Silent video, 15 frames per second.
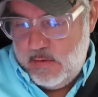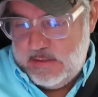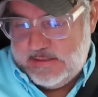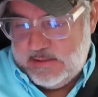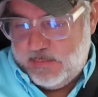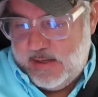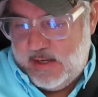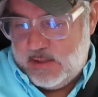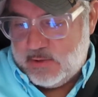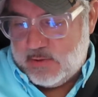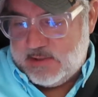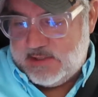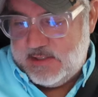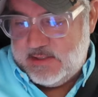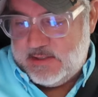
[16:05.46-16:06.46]
This will be
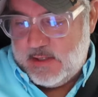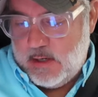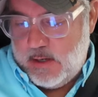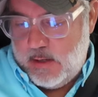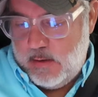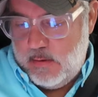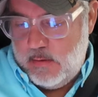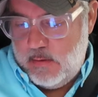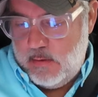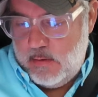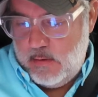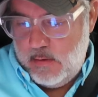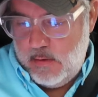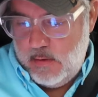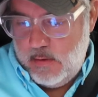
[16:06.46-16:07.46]
interesting tonight.
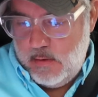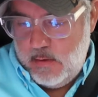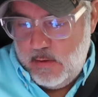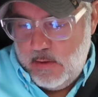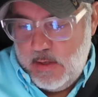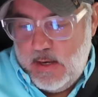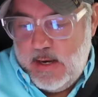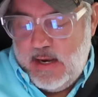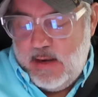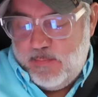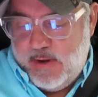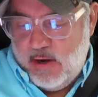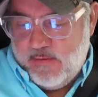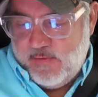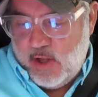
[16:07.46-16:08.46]

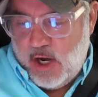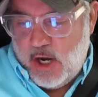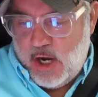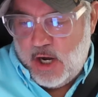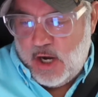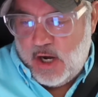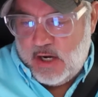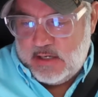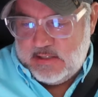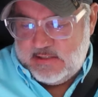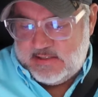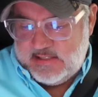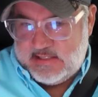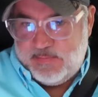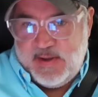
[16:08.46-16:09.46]
Peter
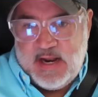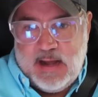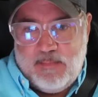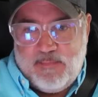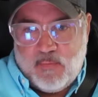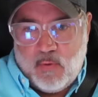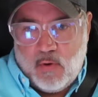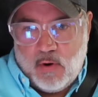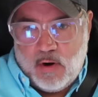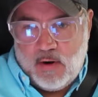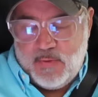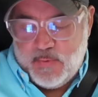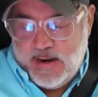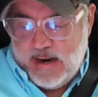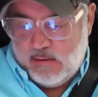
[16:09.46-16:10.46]
Vlogs, it's been up for
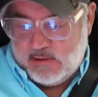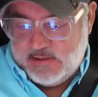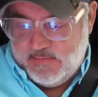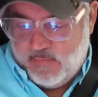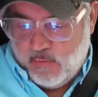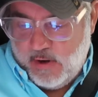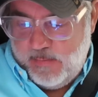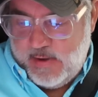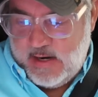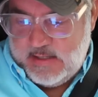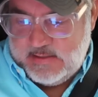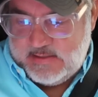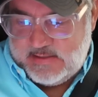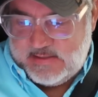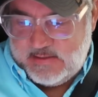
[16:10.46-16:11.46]
3 hours and 40
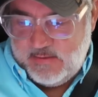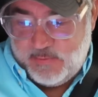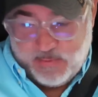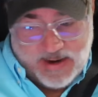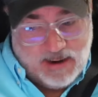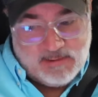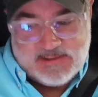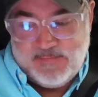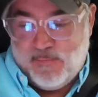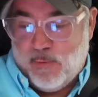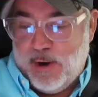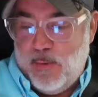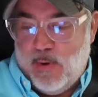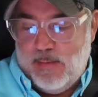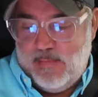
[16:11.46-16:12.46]
minutes. 3 hours and
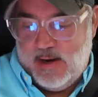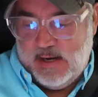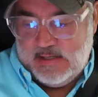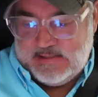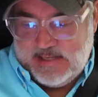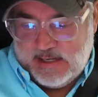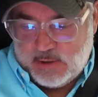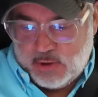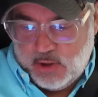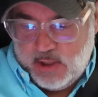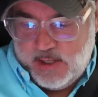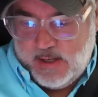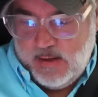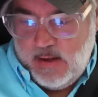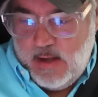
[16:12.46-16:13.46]
41 minutes,
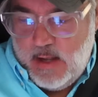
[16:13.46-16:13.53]
actually.